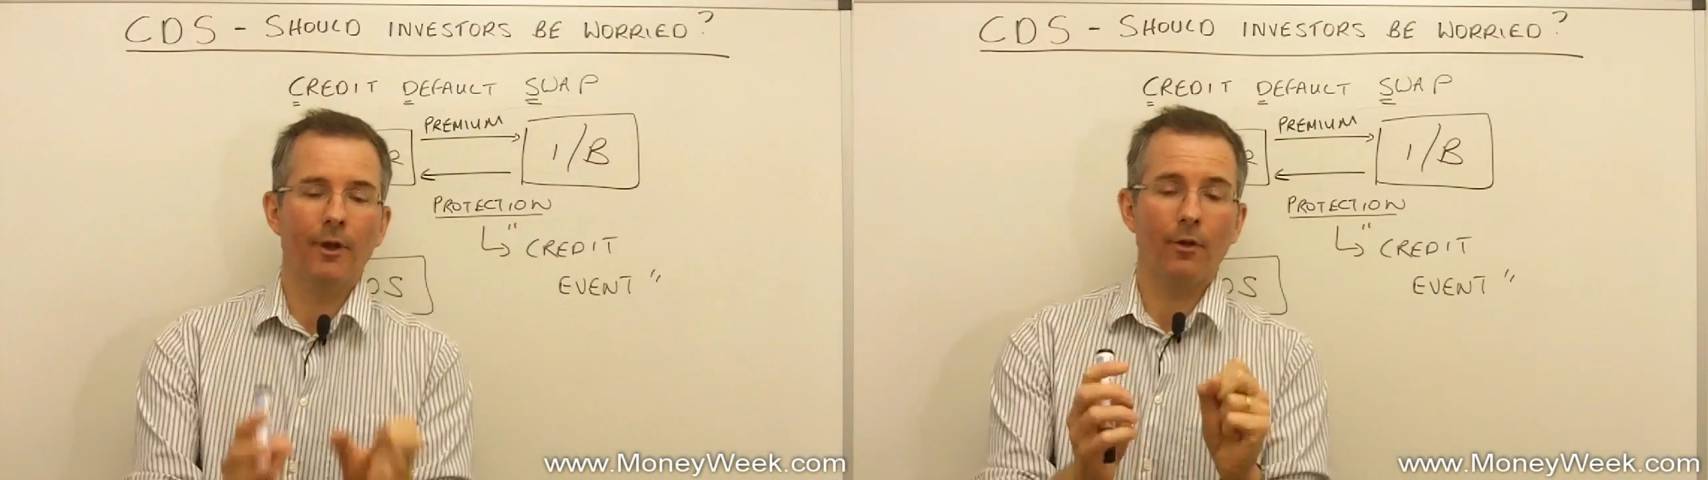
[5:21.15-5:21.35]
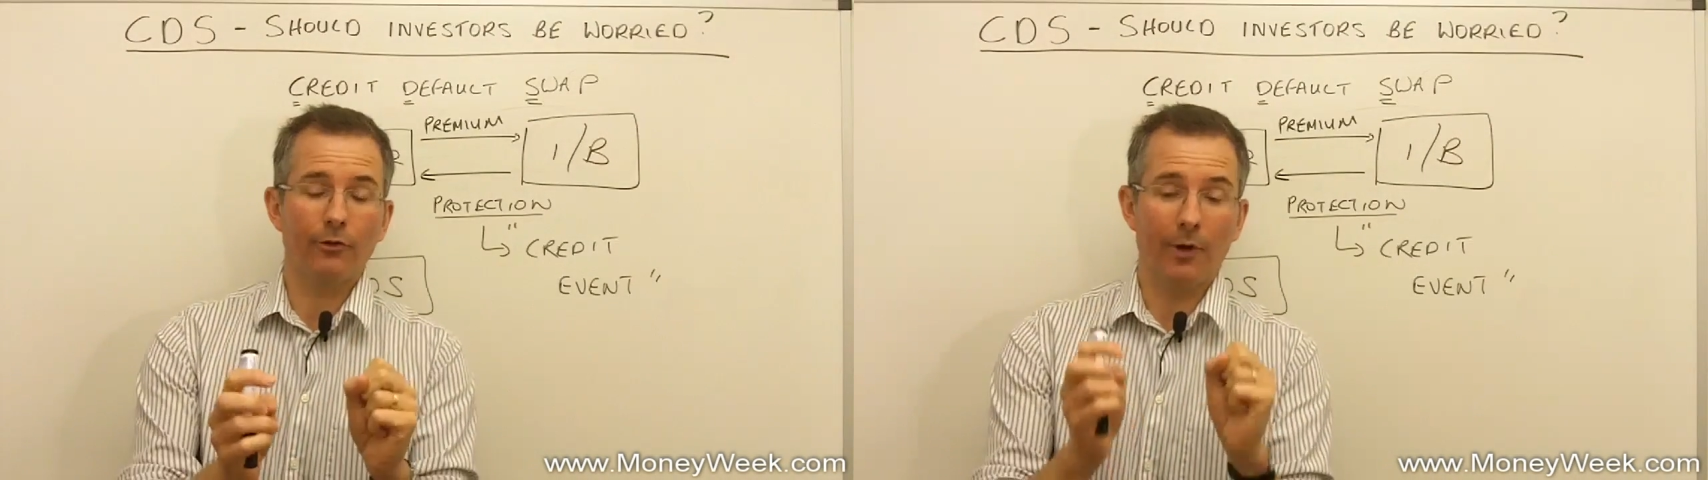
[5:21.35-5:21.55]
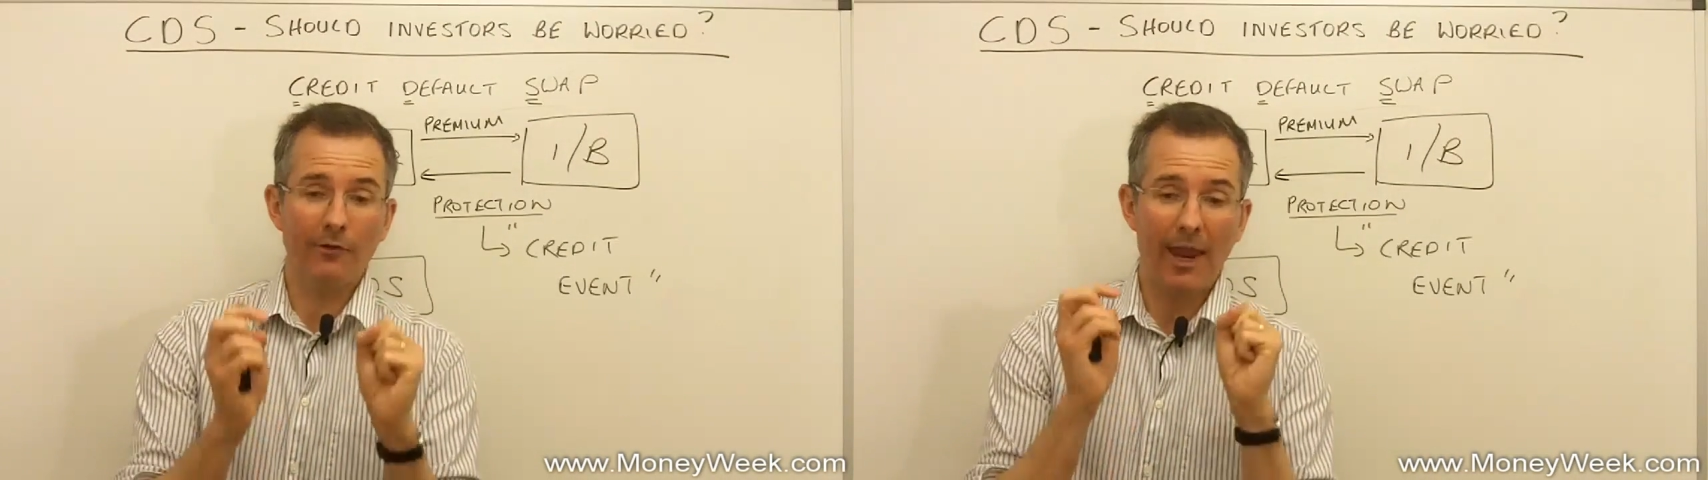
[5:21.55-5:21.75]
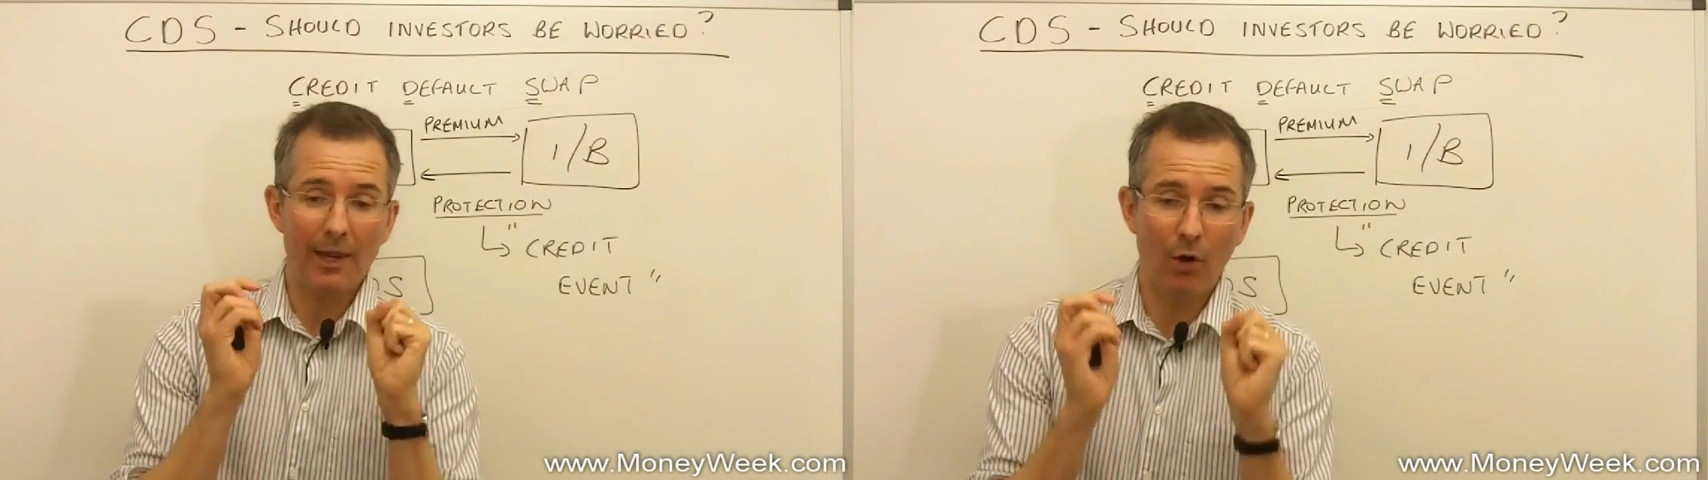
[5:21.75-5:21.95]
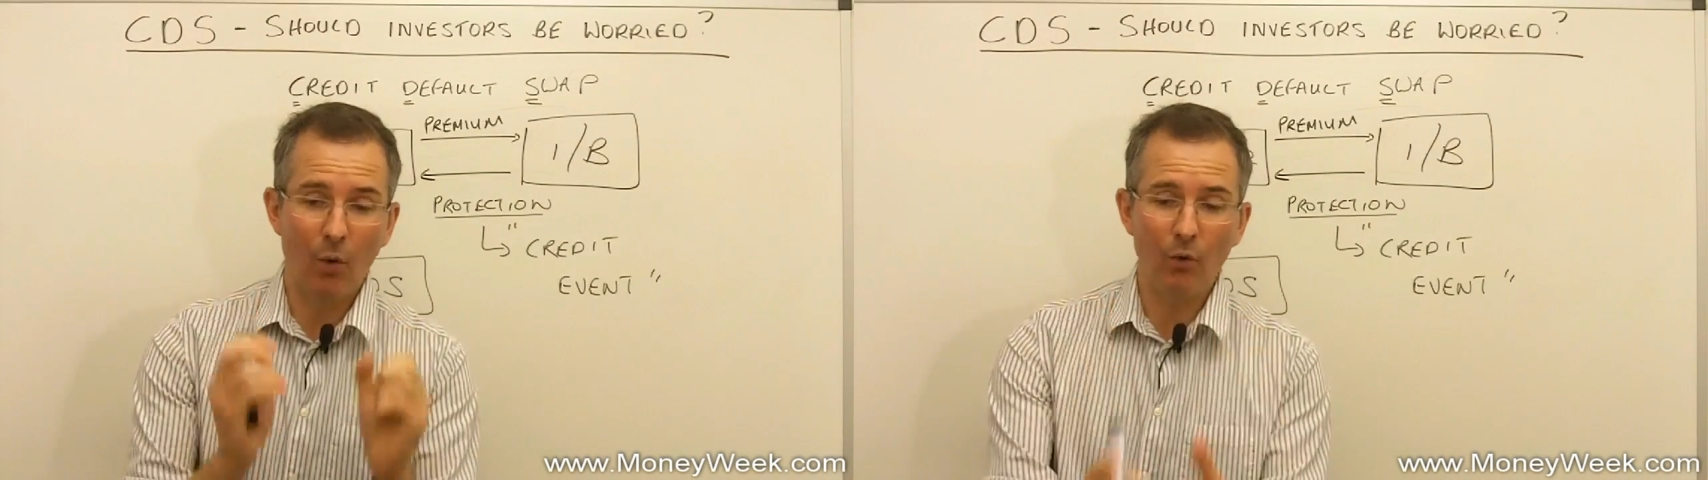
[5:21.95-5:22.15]

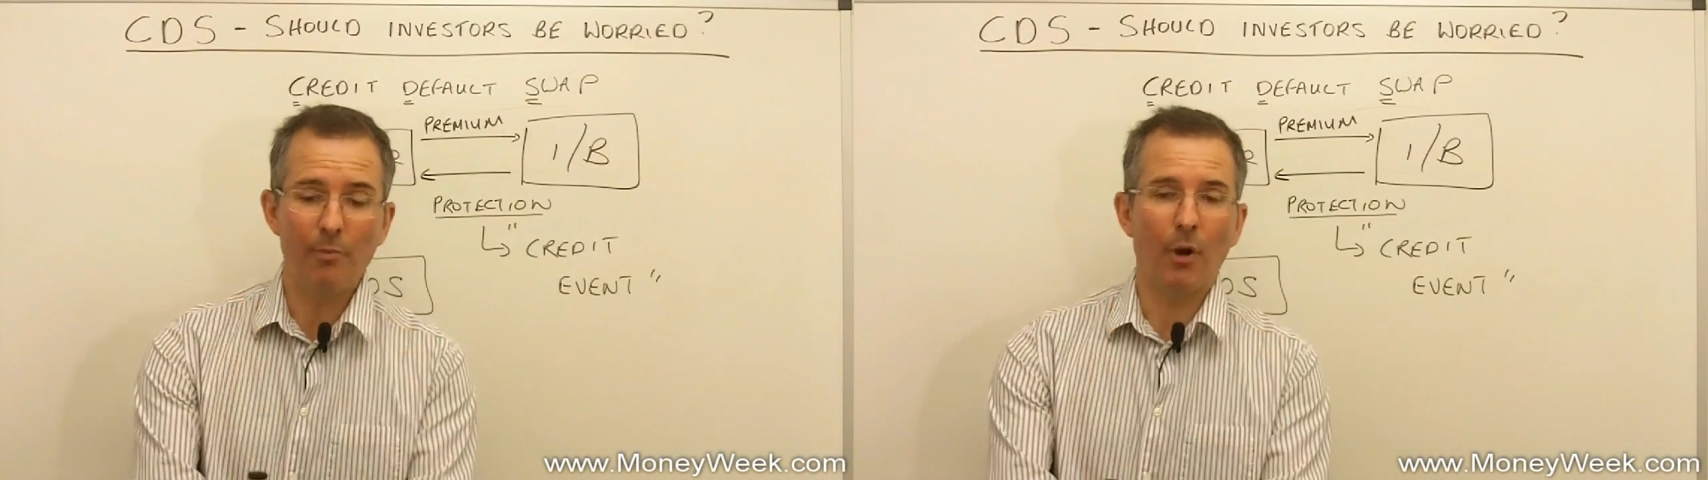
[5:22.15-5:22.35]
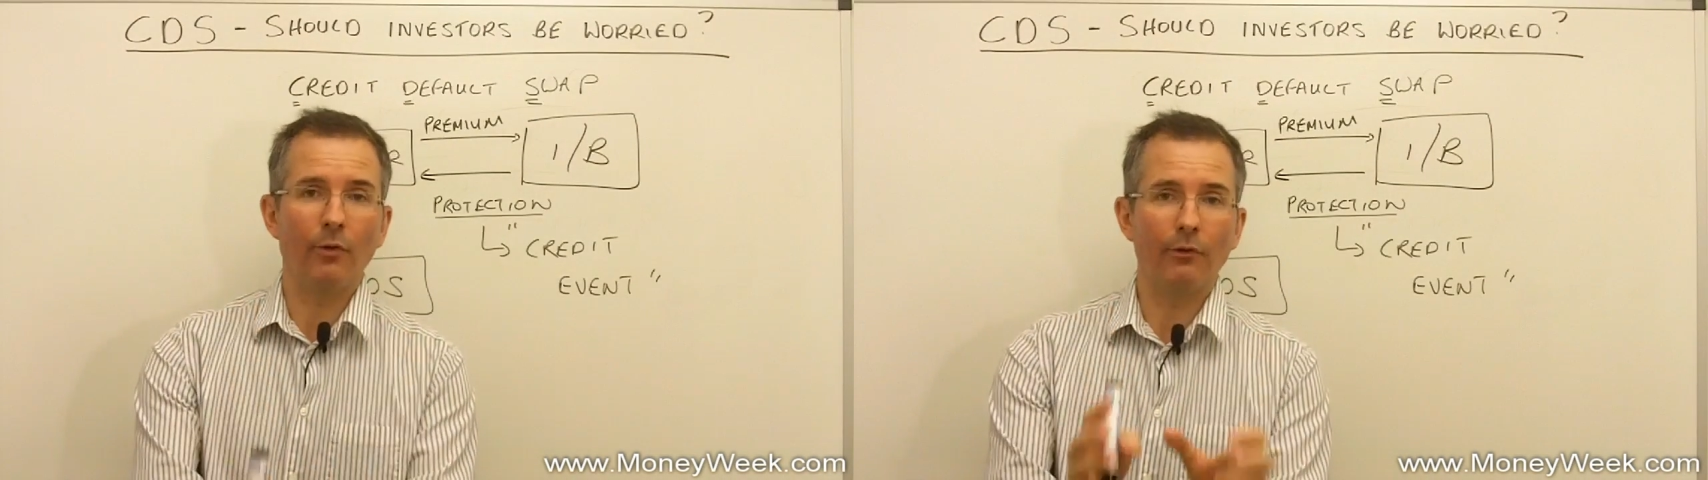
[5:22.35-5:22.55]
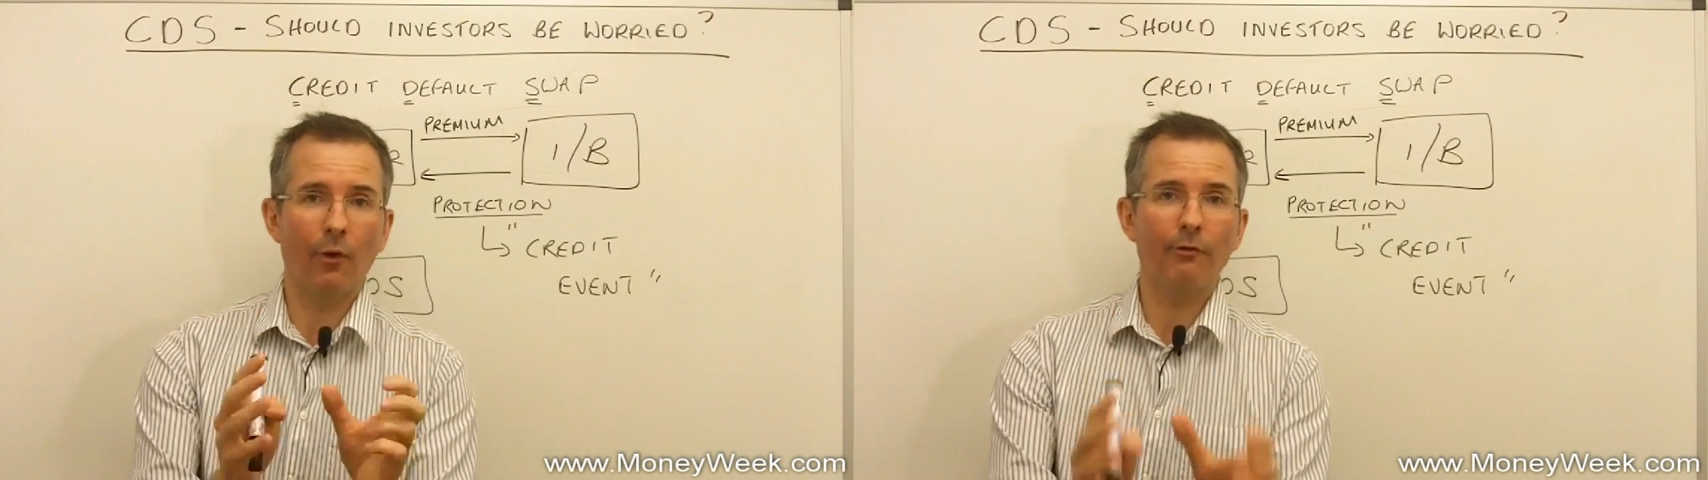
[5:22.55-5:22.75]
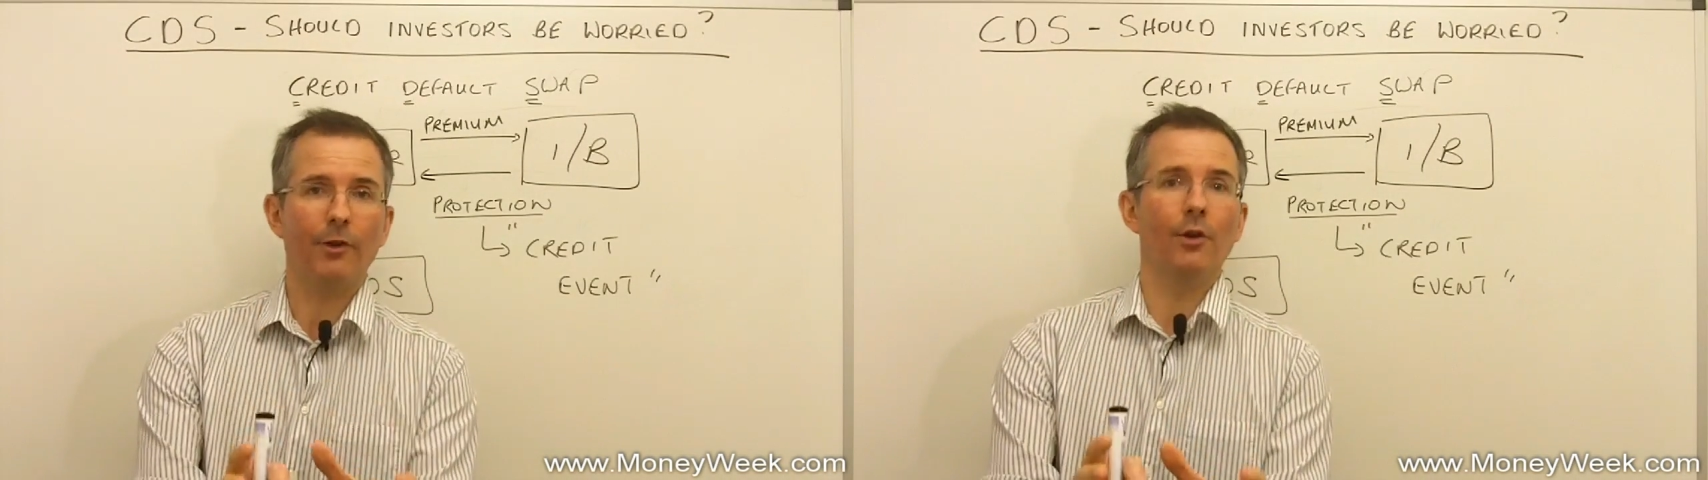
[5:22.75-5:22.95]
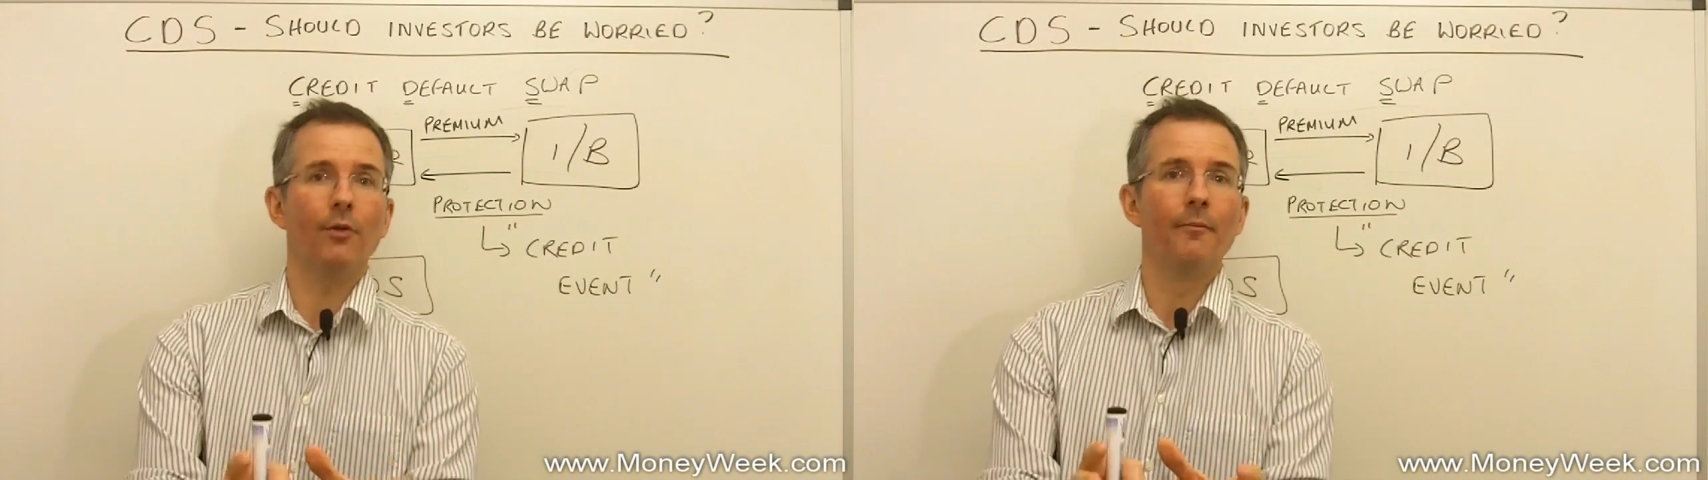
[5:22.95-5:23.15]
the bonds
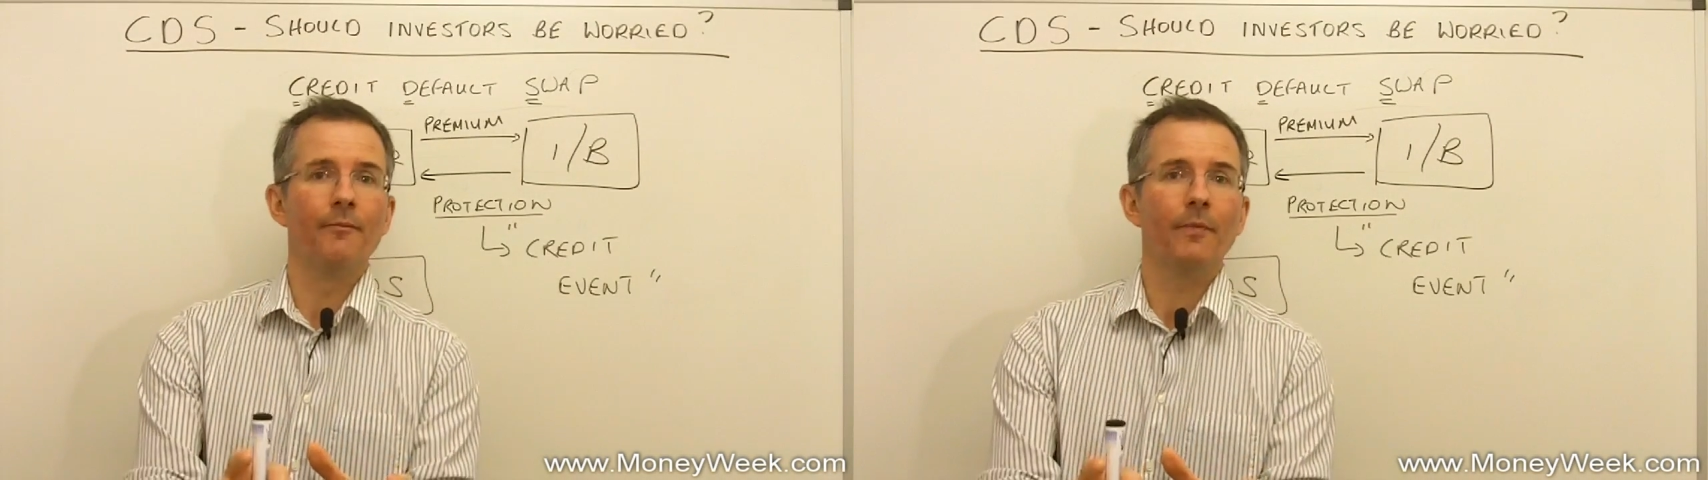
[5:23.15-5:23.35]
off you